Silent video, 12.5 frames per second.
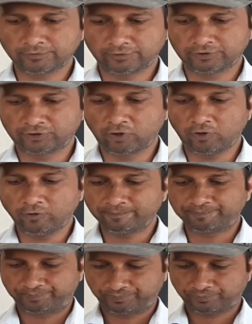So
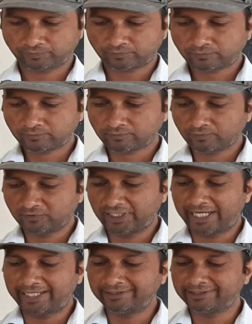
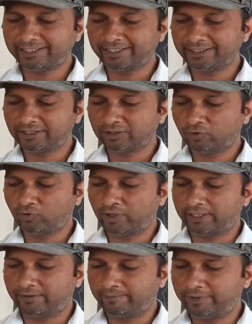The answer is
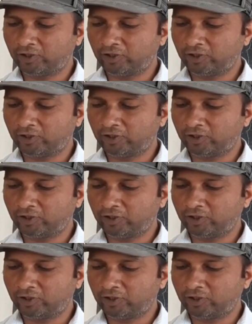1,